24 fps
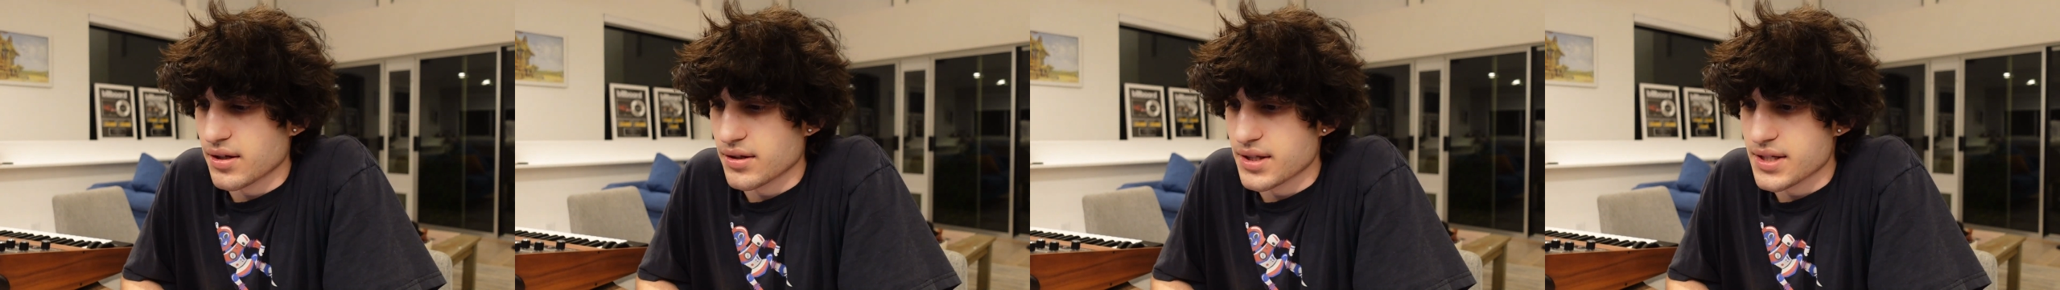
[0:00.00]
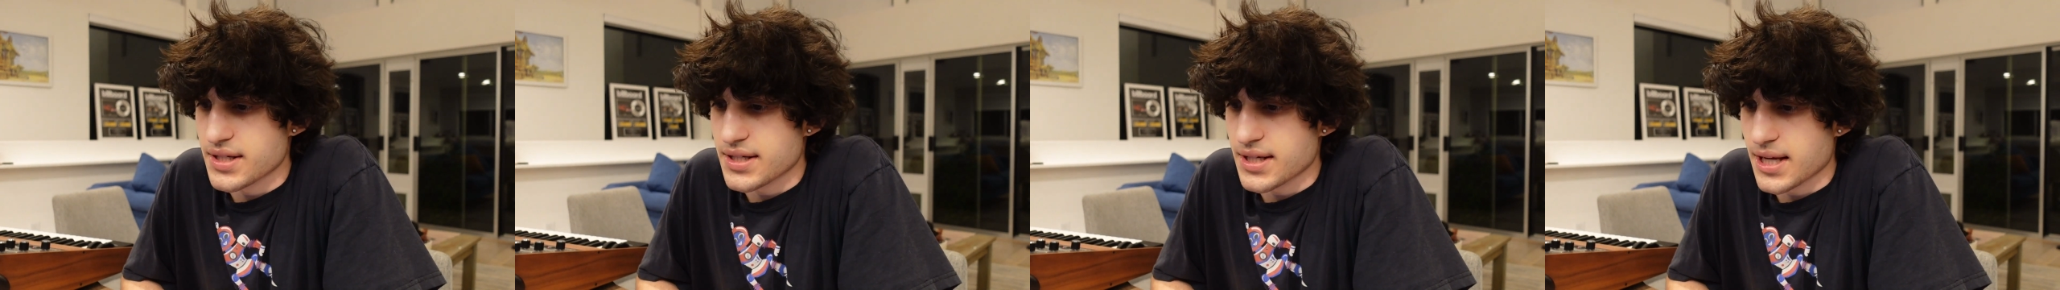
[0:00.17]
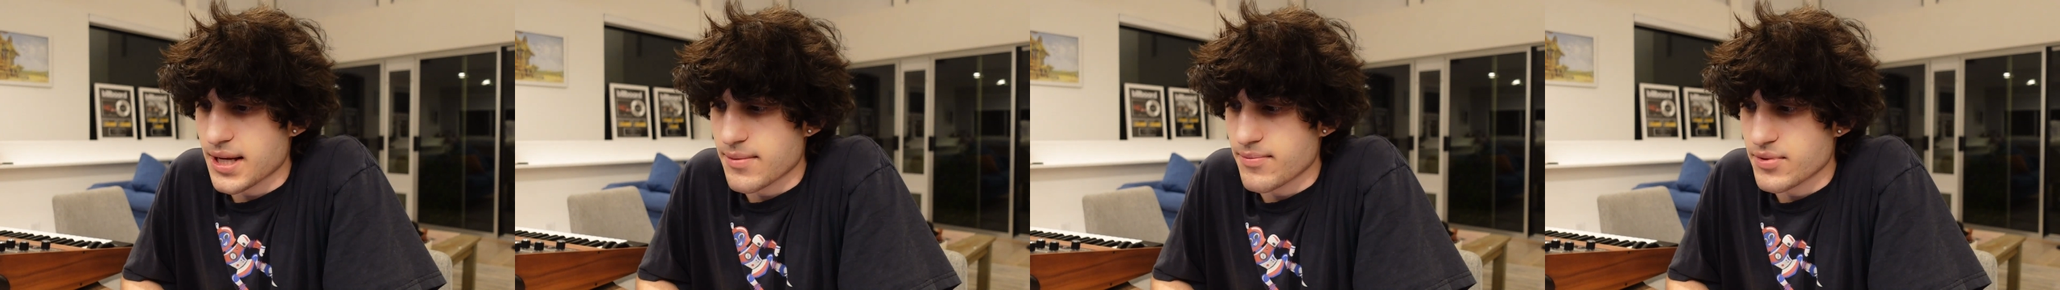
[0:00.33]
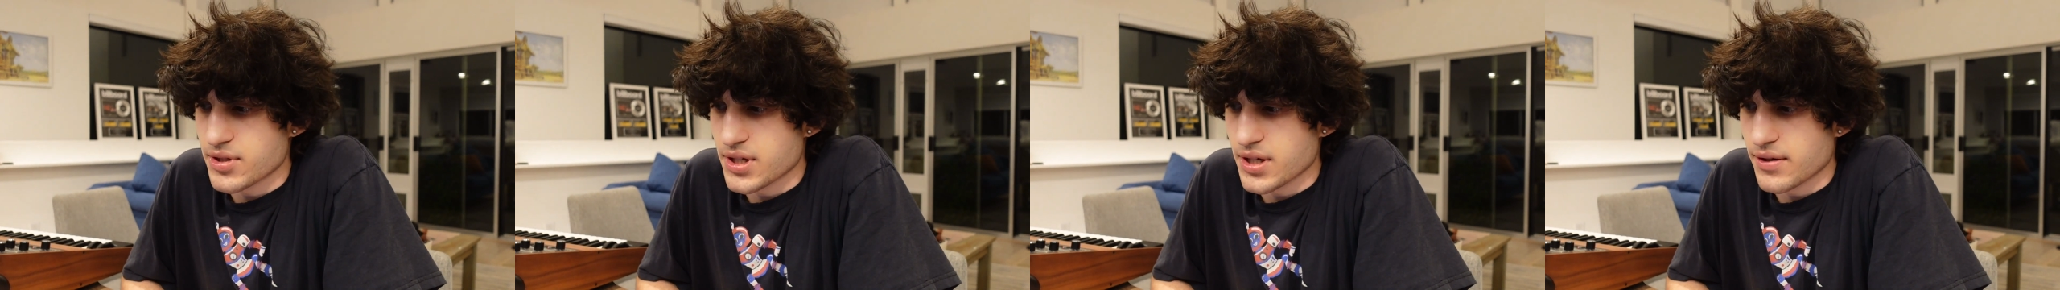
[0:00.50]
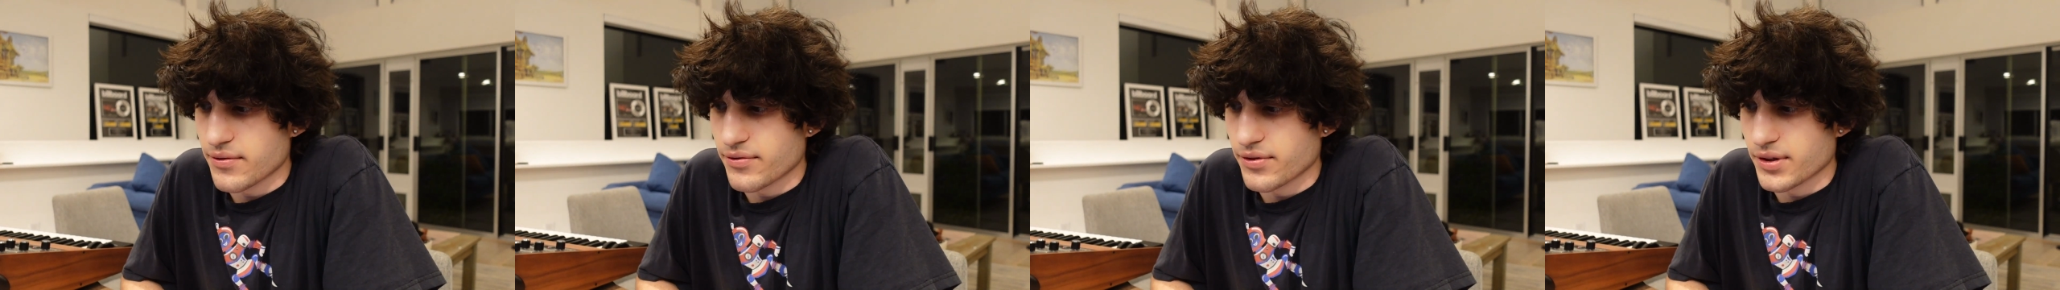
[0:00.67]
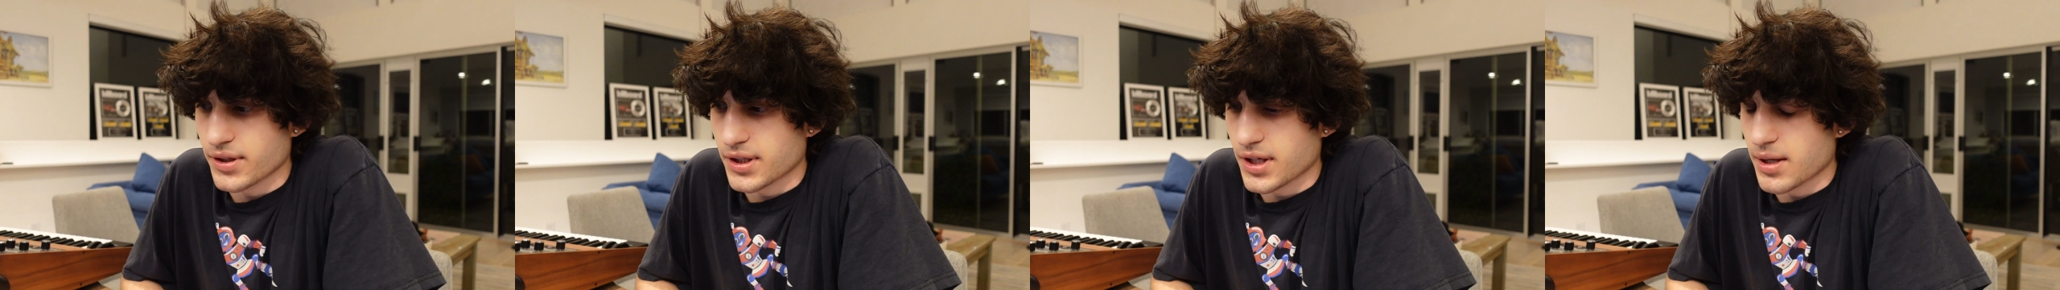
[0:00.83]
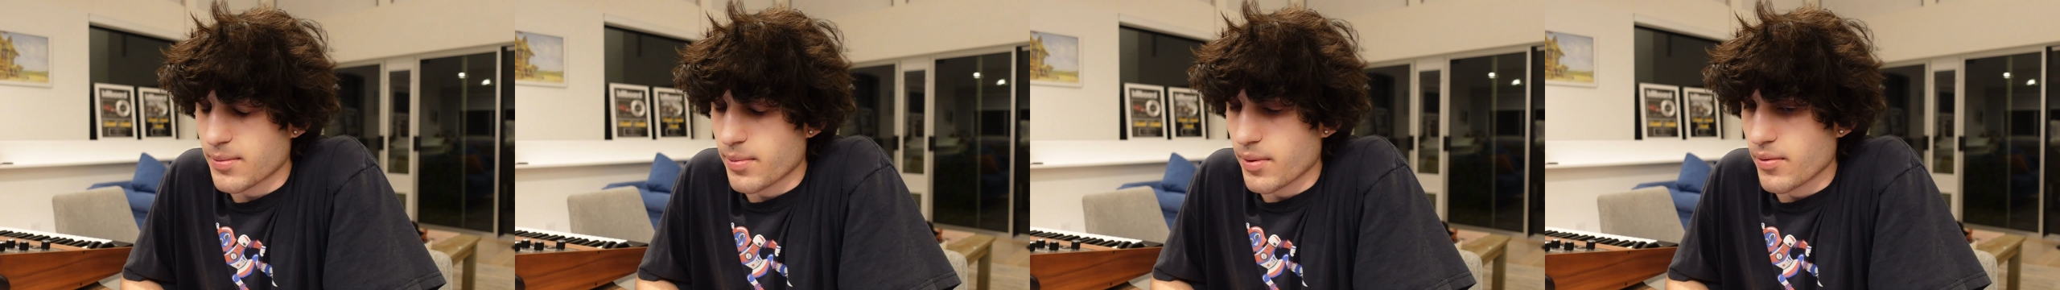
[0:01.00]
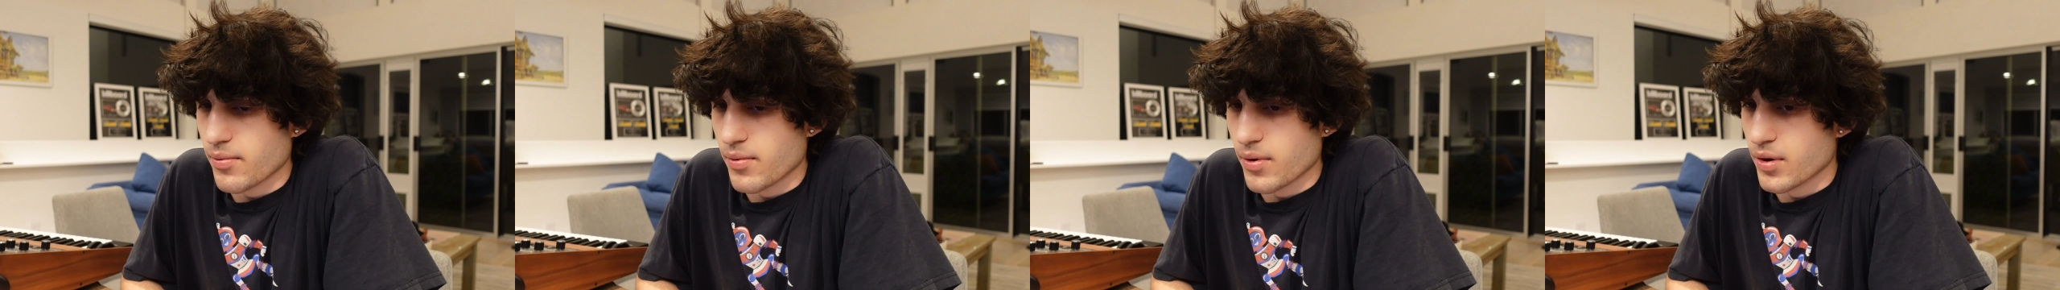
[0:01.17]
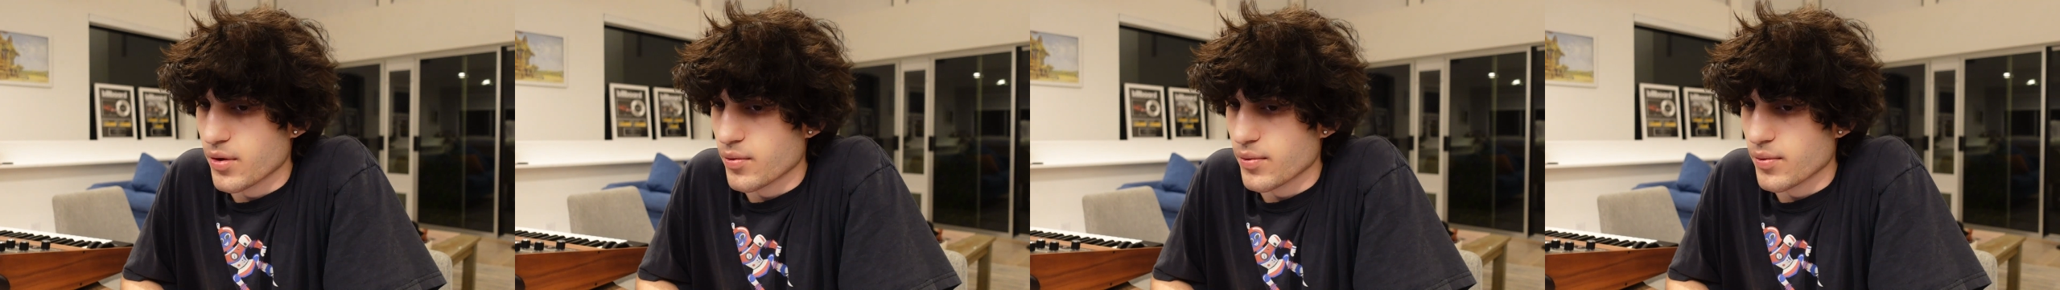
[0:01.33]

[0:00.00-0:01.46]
on the same shit for a couple more